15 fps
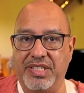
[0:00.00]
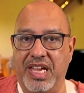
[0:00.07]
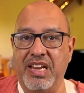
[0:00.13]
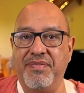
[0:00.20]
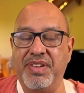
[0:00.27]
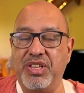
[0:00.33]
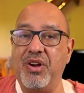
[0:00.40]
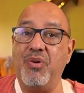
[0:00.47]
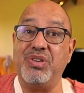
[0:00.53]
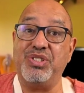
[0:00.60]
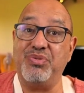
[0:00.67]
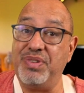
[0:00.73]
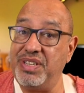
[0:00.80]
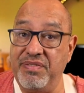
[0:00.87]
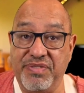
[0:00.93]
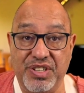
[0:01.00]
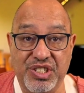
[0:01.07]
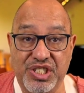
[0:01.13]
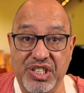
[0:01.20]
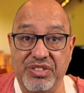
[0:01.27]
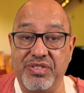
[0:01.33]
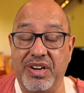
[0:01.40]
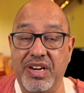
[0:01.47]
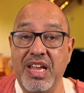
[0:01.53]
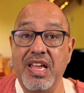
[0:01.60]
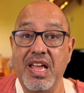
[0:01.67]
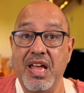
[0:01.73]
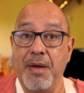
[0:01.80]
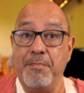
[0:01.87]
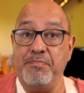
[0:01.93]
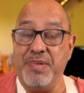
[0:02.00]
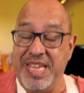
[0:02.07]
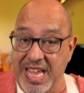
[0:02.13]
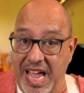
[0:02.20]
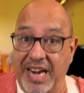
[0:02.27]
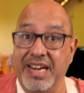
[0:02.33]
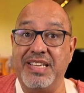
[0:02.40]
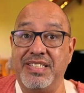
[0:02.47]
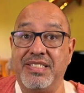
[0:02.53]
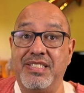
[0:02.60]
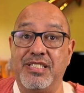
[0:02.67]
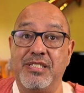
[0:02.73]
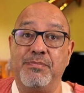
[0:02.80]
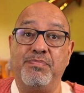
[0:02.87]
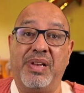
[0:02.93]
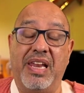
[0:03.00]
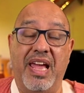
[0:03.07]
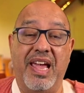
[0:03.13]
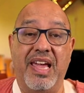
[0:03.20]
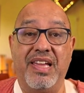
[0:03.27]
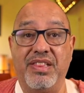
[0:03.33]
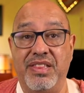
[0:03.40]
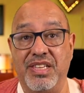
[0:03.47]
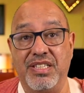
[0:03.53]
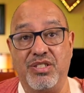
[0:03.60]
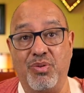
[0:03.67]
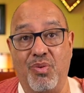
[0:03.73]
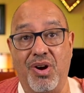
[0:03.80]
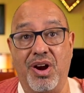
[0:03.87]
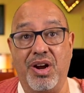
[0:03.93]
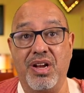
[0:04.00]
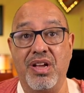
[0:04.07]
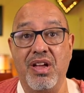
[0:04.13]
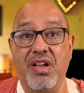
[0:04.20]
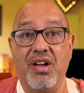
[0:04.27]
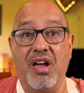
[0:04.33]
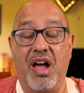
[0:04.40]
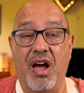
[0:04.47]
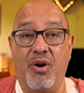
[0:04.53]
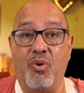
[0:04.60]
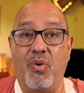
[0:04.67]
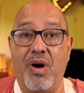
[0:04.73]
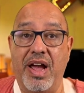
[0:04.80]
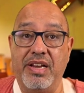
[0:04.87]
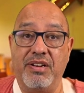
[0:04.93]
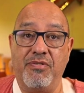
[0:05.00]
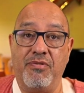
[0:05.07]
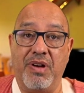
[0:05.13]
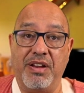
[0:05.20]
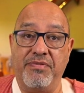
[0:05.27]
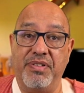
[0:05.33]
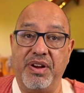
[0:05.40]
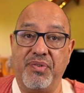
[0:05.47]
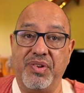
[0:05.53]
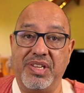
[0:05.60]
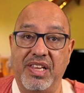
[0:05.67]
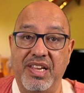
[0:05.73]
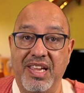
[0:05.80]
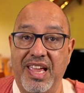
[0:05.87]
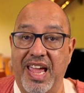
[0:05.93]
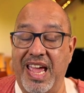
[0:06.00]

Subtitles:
And even though it was written for children, pianists play this work quite frequently.